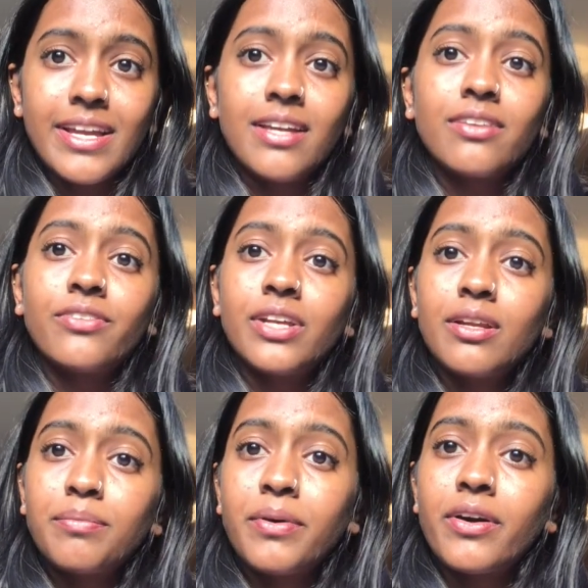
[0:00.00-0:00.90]
and read
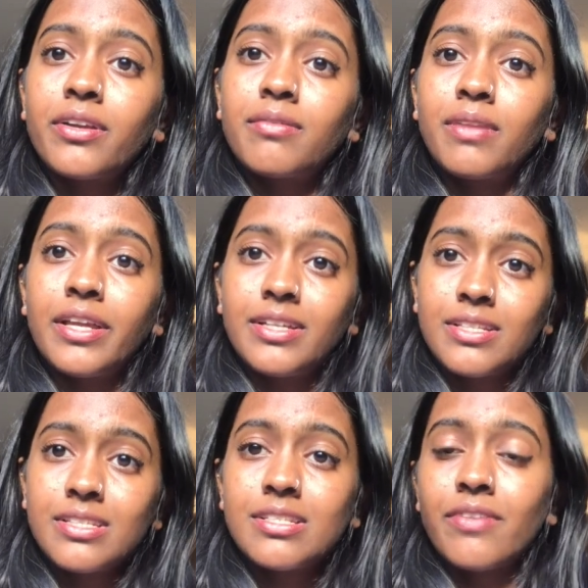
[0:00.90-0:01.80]
up on
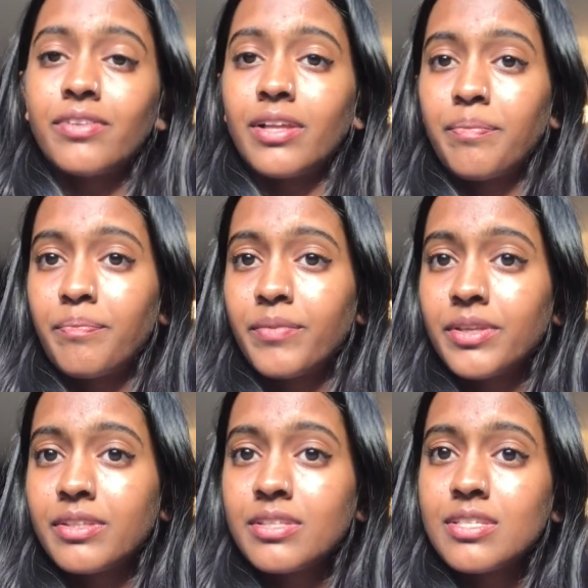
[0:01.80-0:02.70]
latest
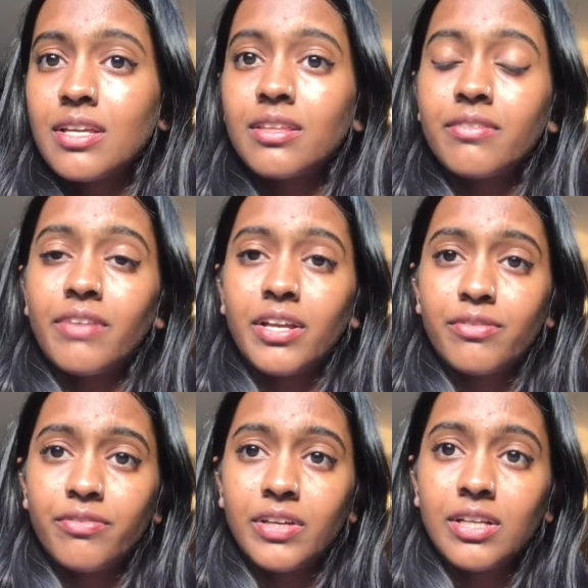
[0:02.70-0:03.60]
developments in the vet
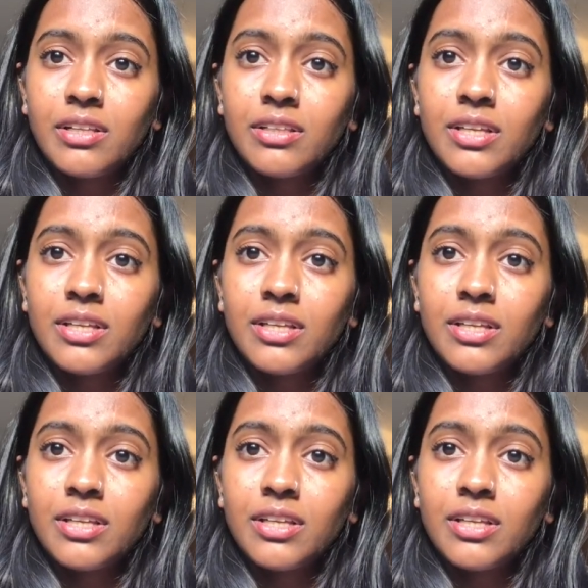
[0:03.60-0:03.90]
field.